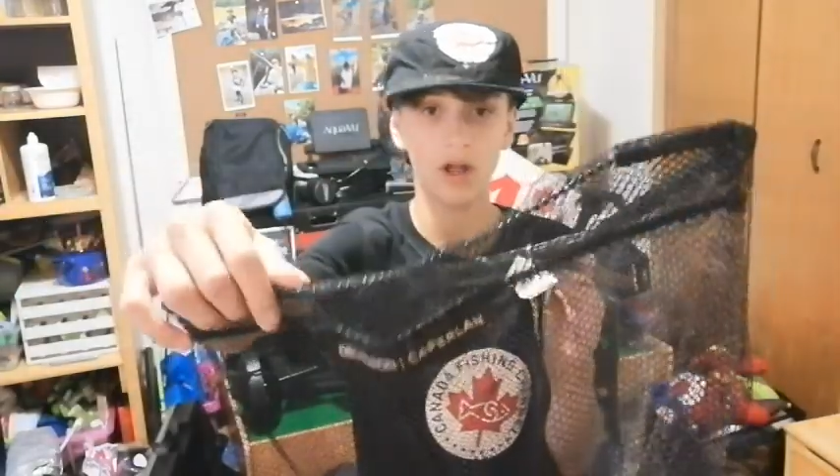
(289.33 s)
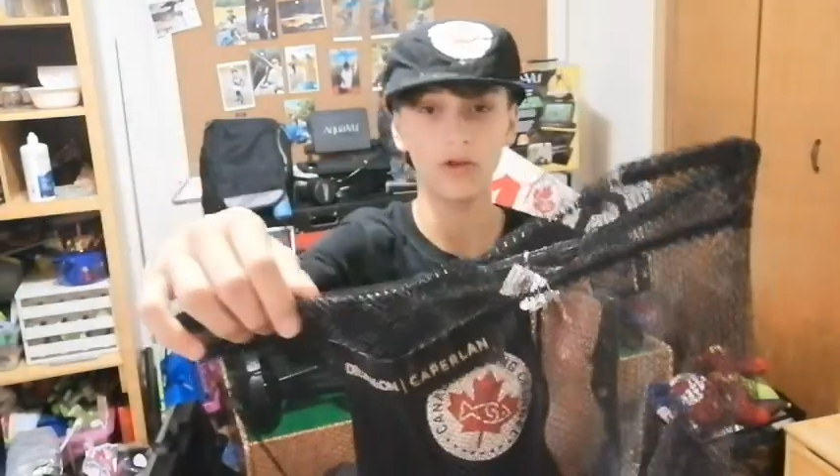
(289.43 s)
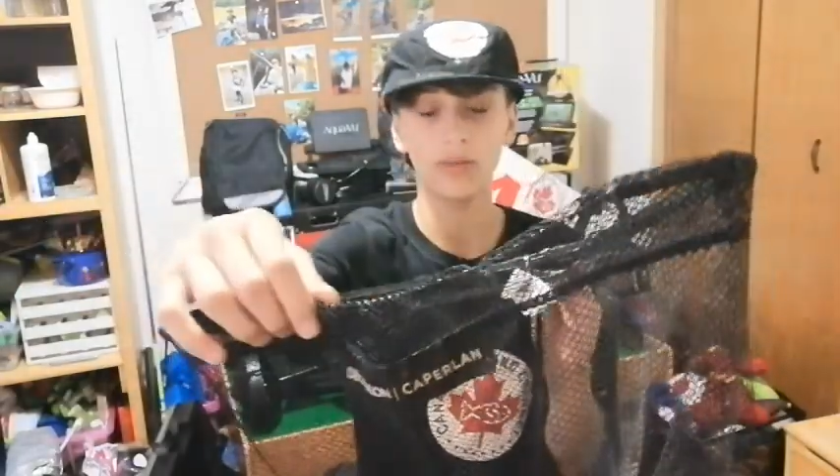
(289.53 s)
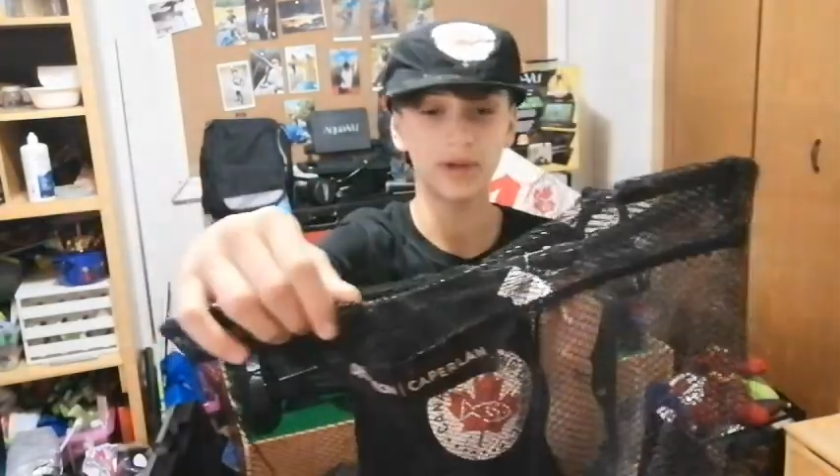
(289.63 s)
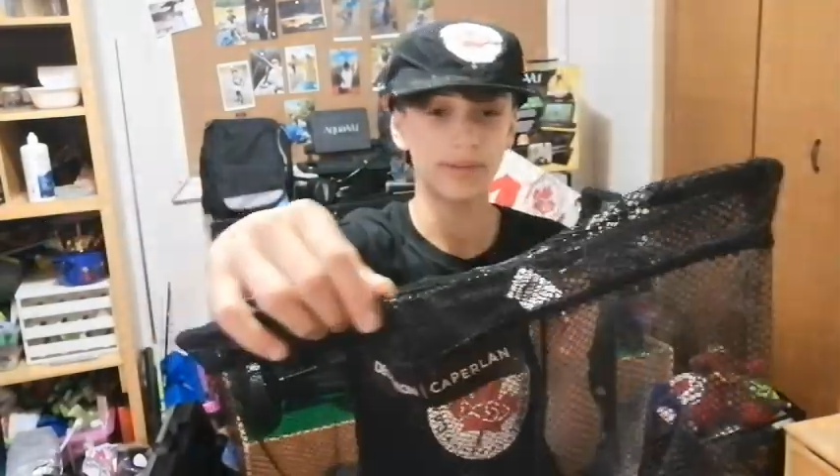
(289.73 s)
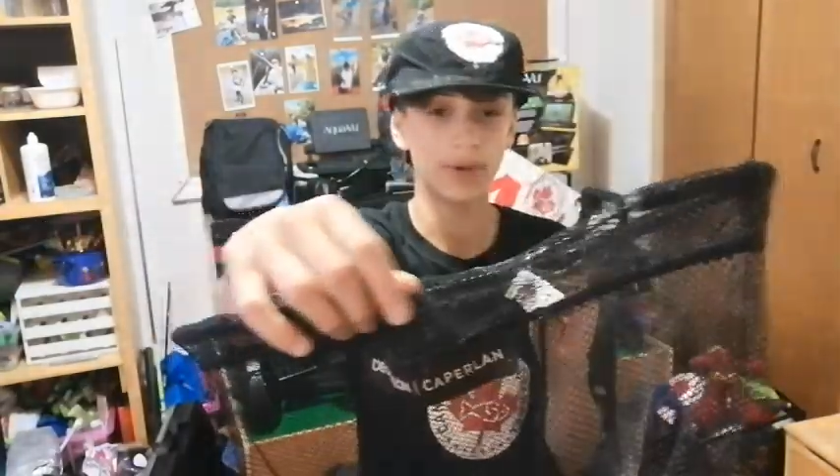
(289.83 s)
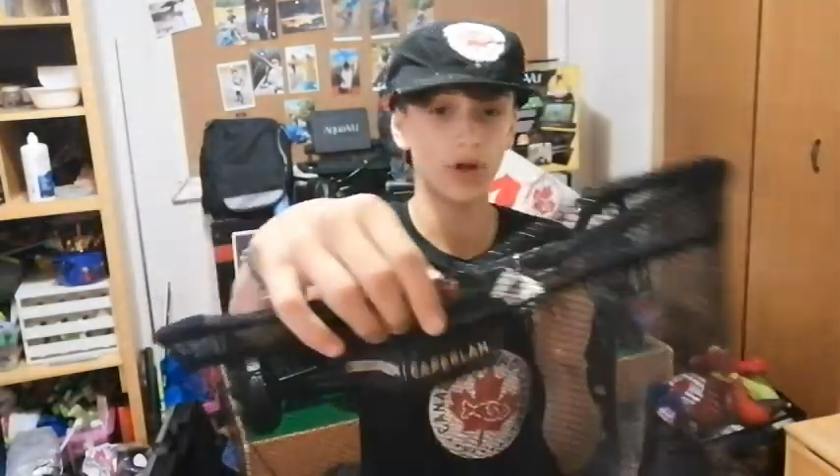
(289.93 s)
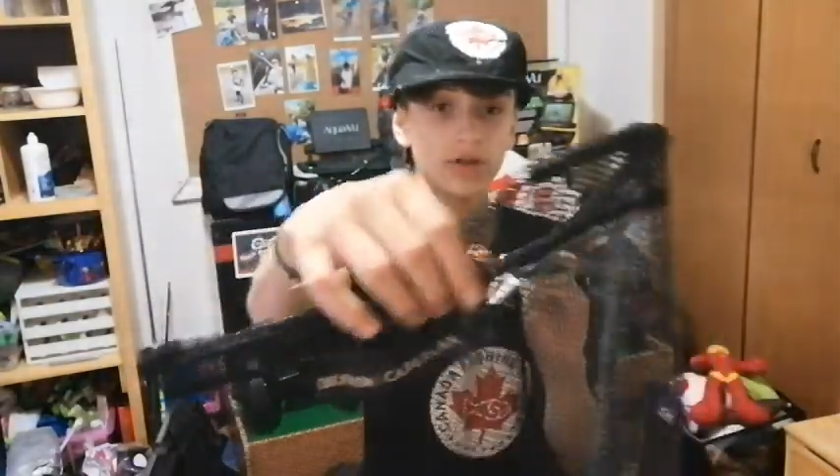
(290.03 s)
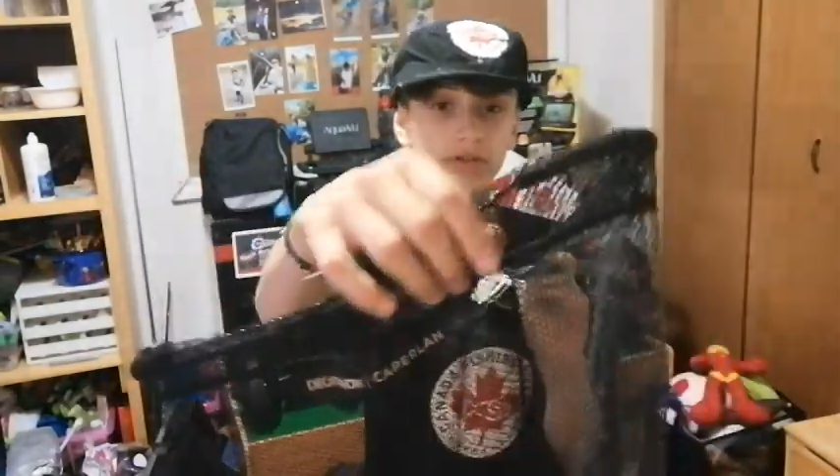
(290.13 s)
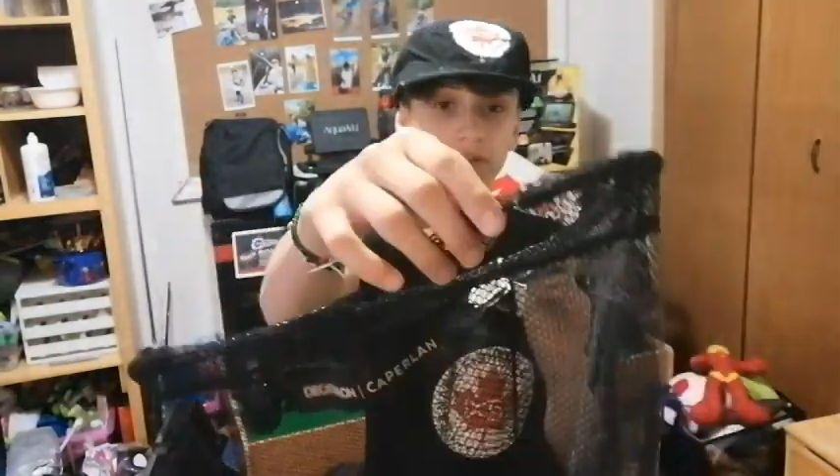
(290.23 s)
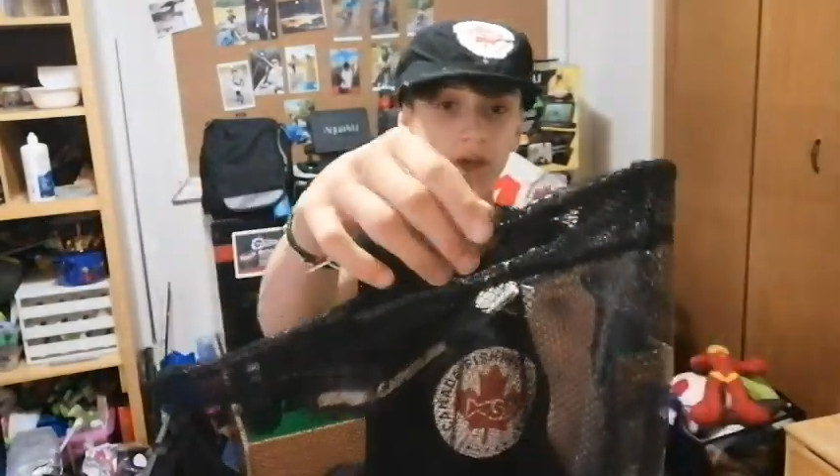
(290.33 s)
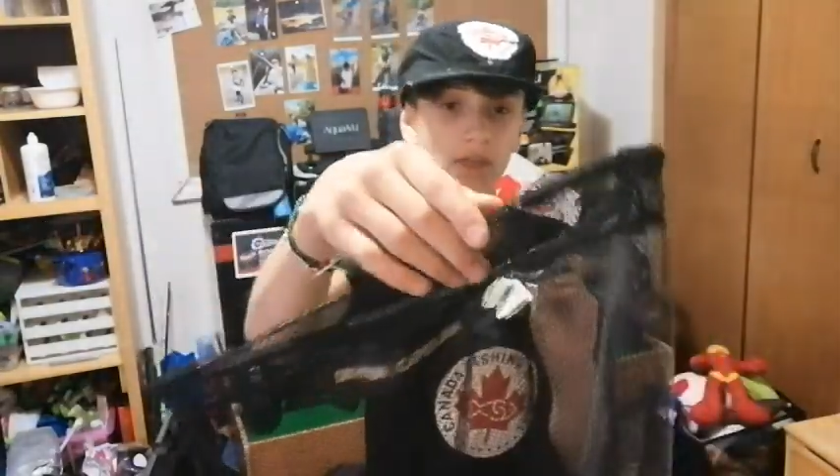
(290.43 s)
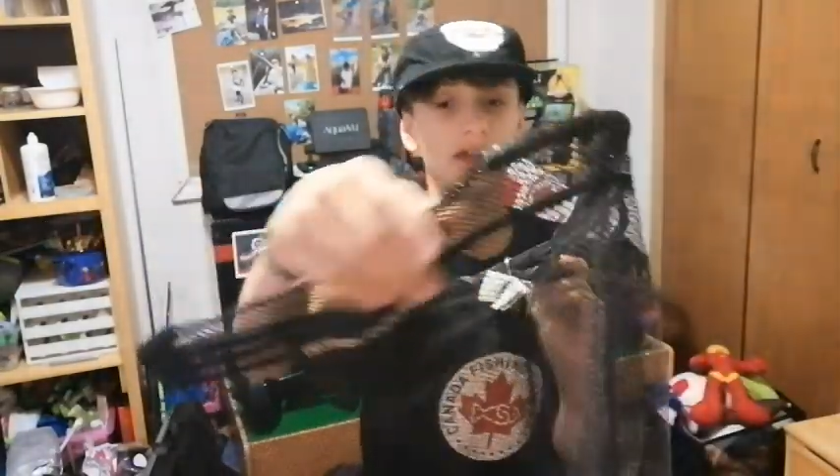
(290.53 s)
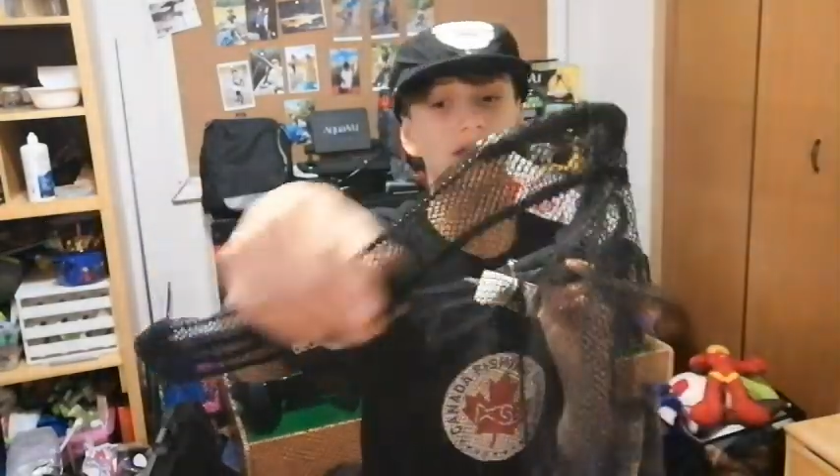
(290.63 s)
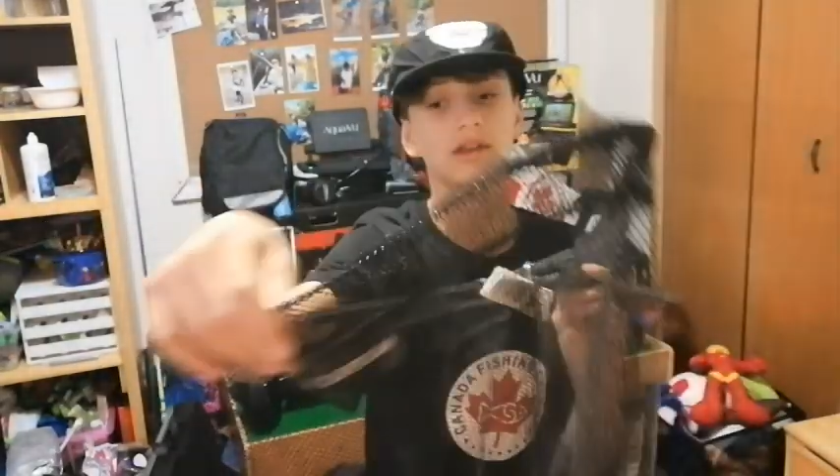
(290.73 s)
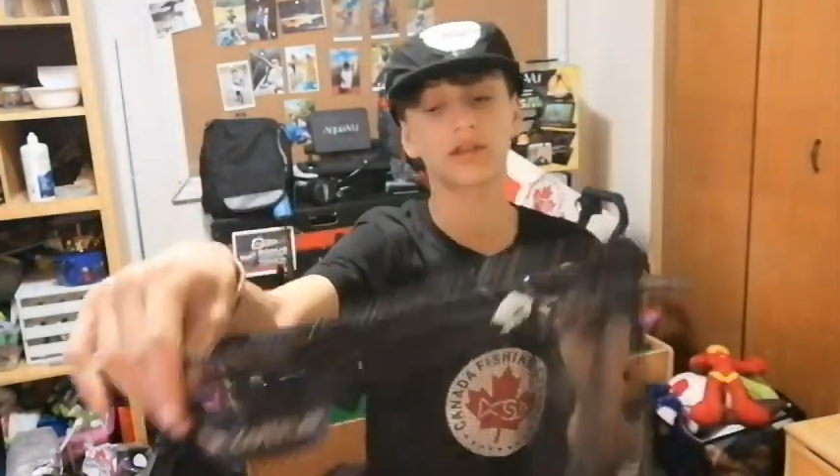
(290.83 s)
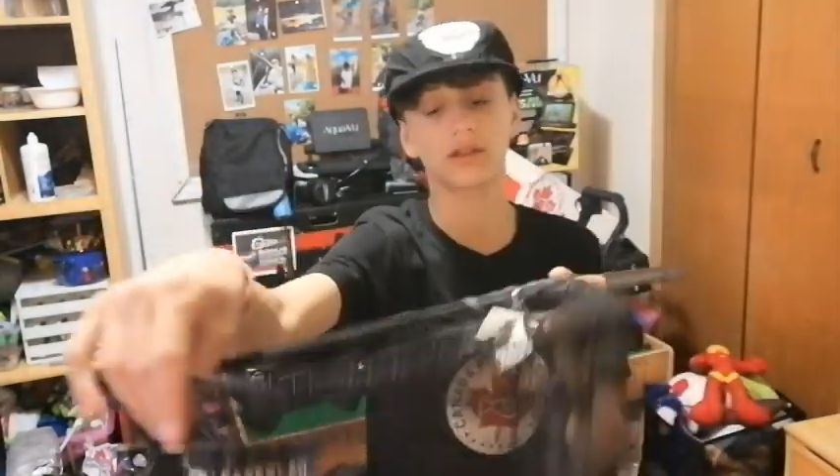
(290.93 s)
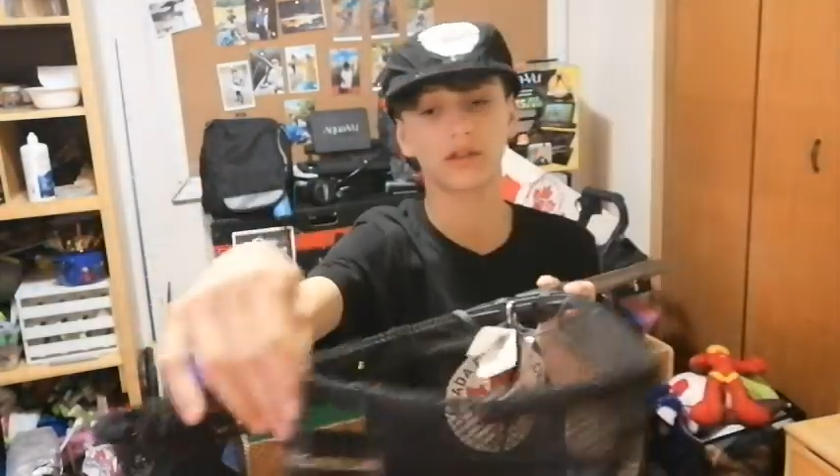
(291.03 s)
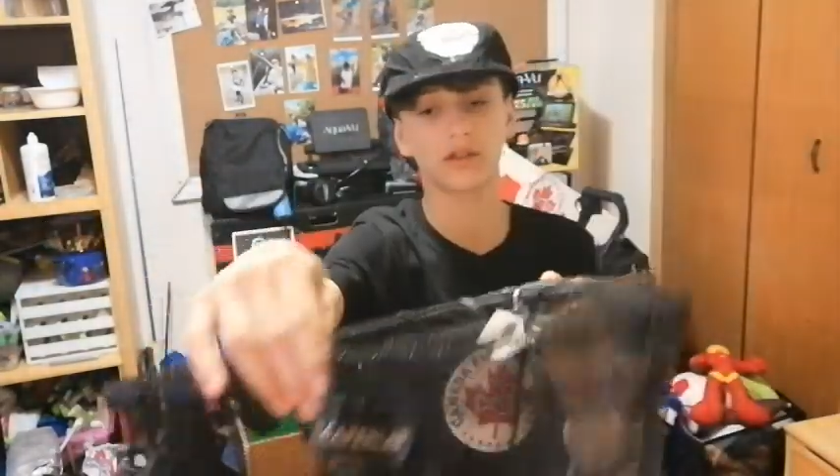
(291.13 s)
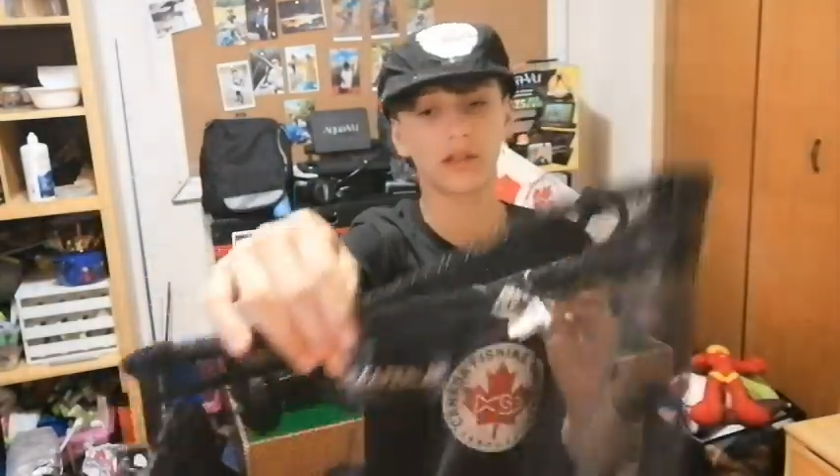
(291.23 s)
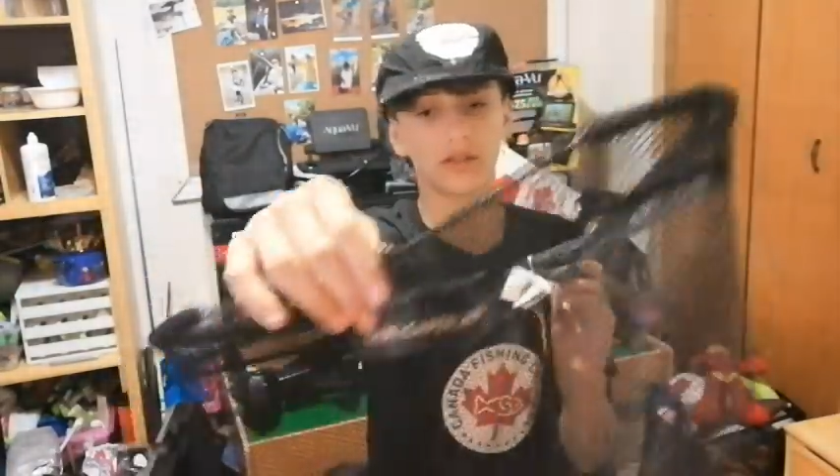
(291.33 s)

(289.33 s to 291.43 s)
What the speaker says: aluminum balls that can, like,